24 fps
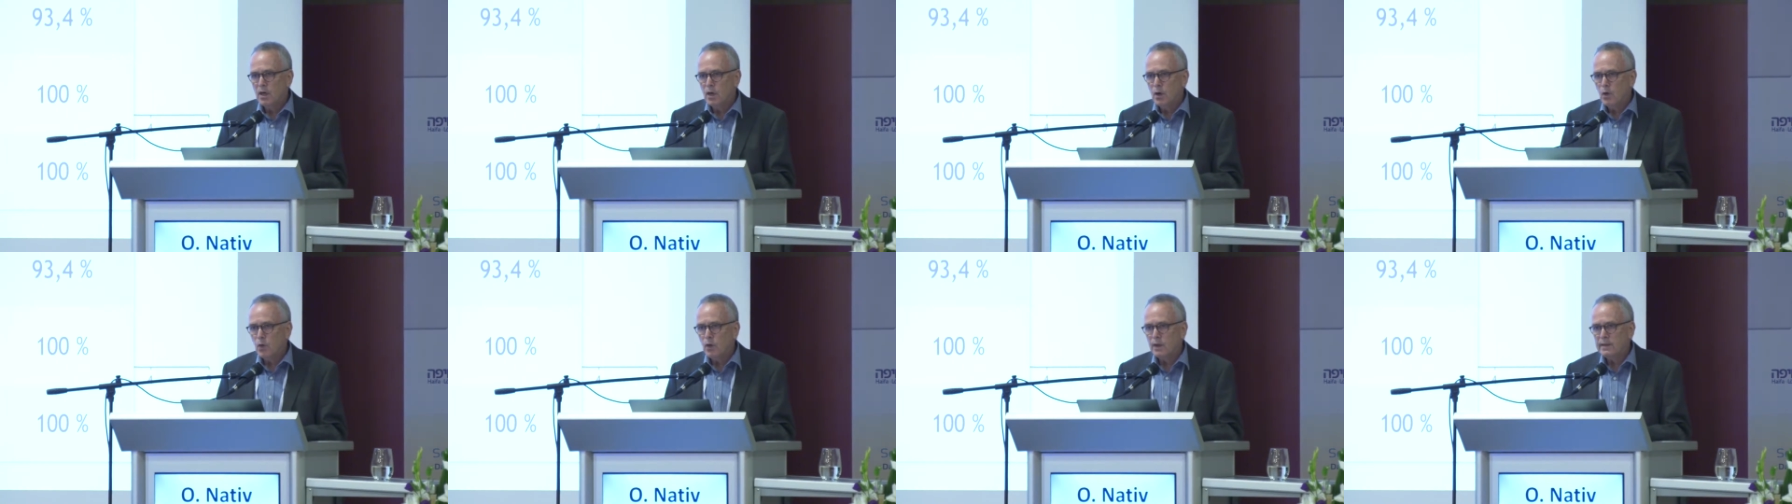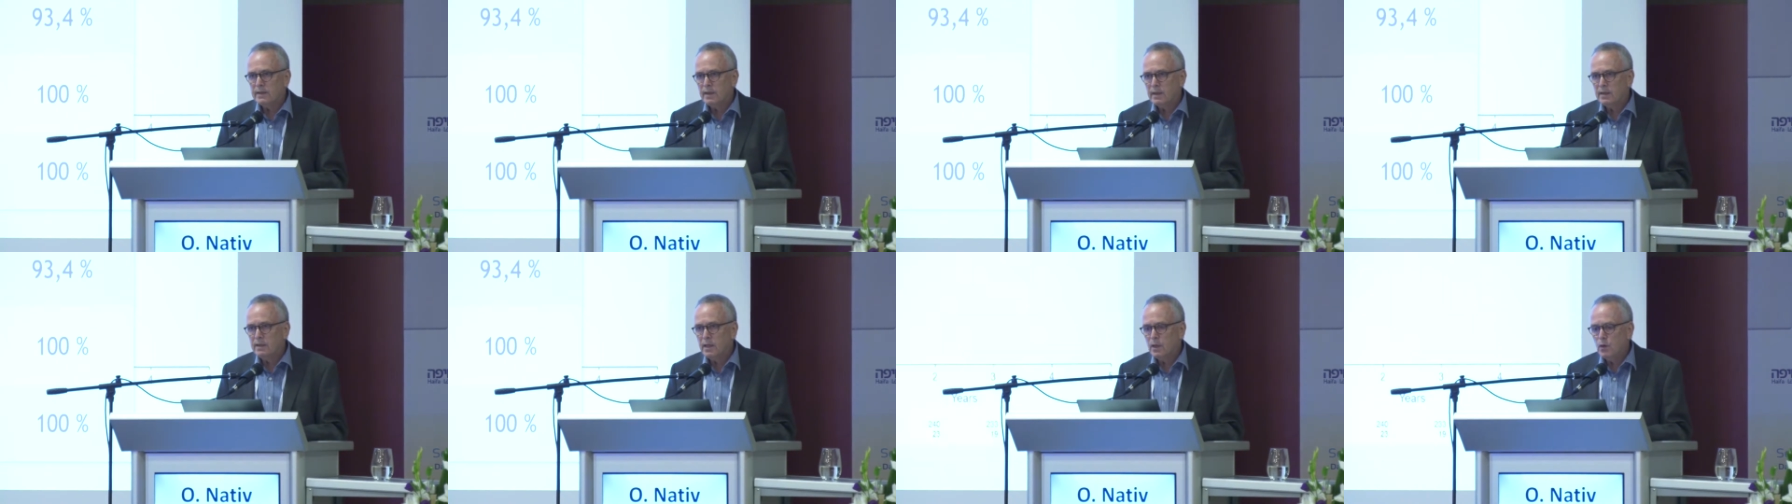when
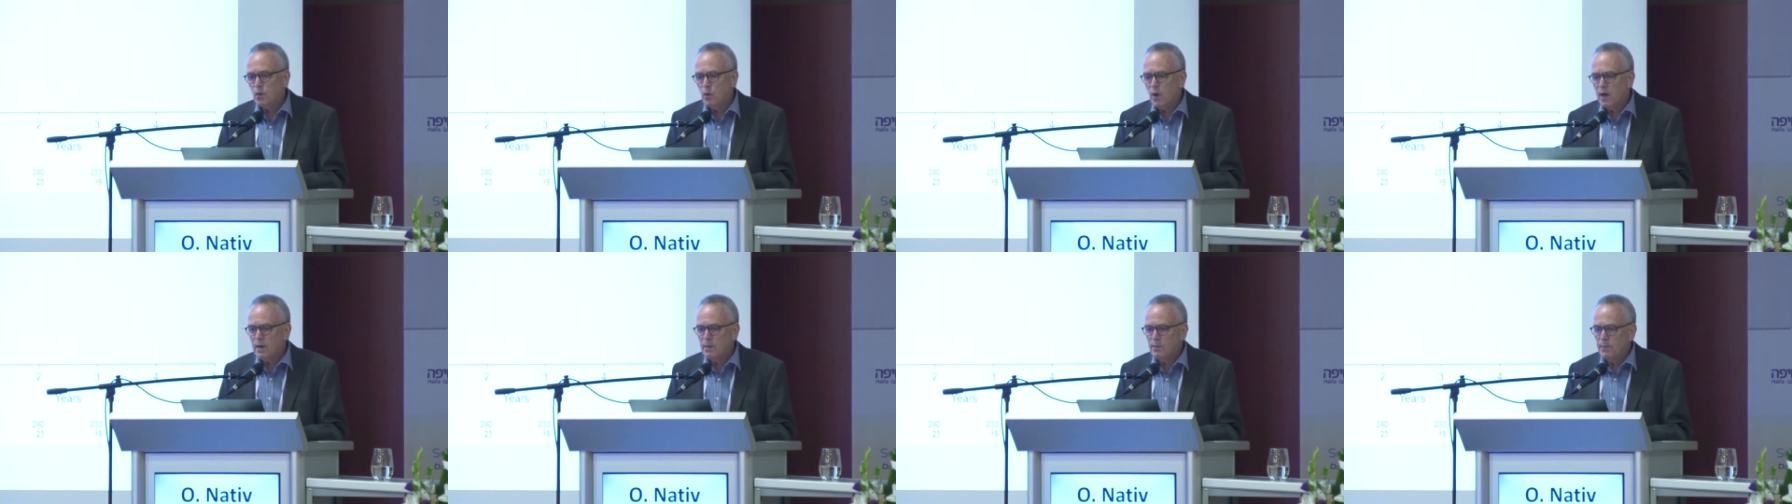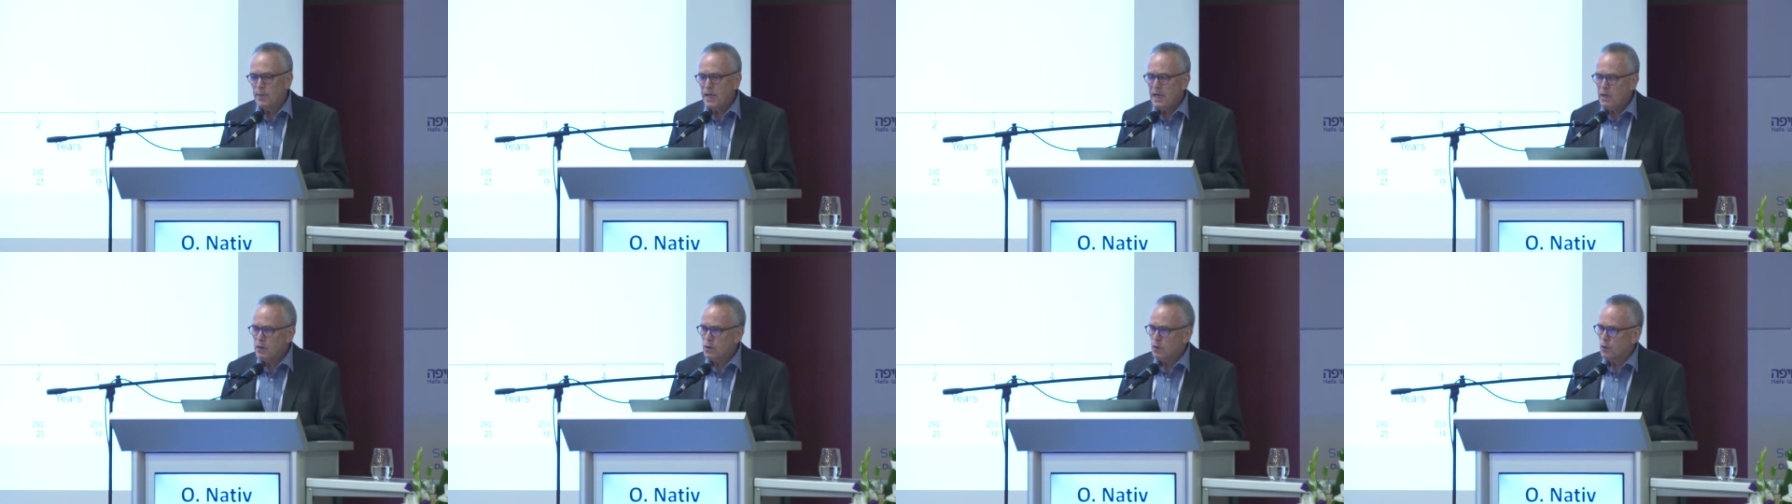the
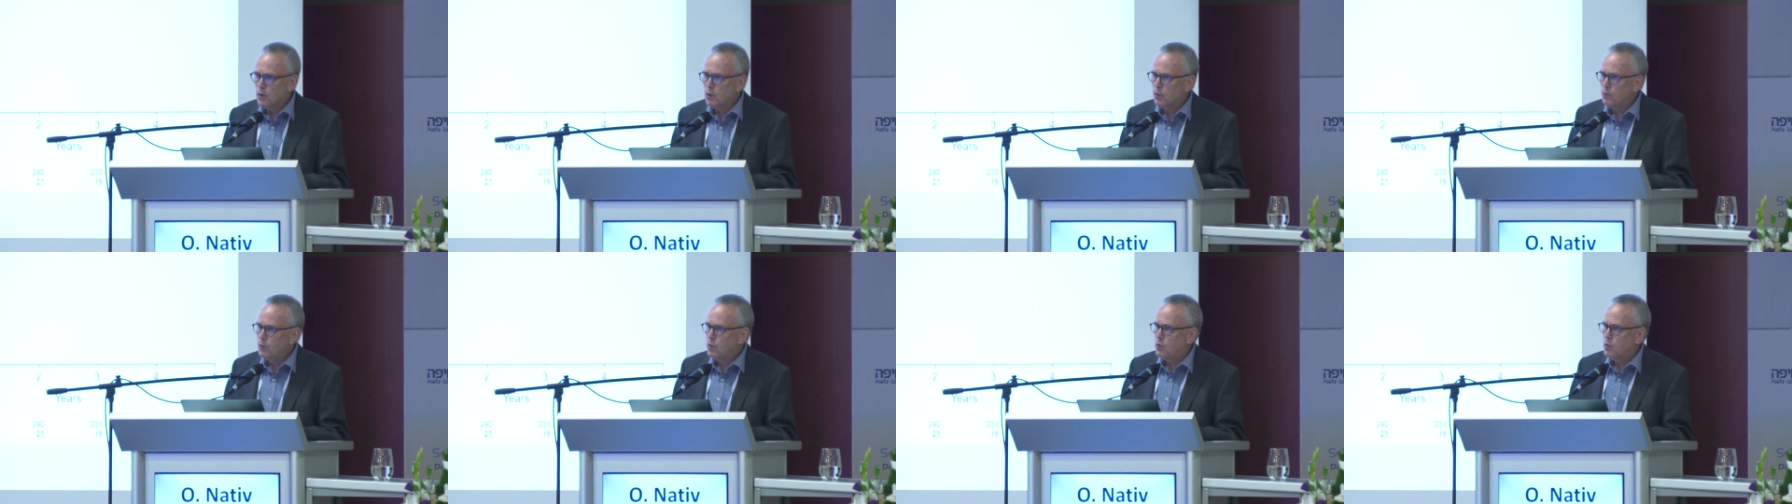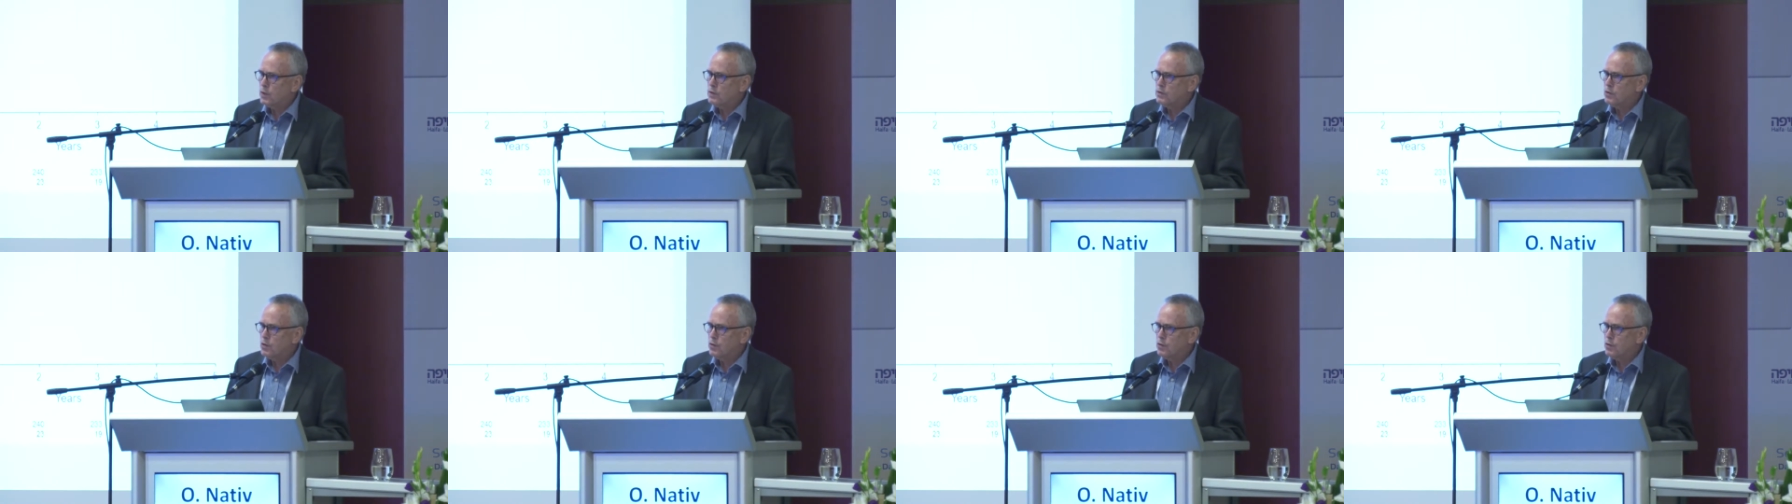T1B group was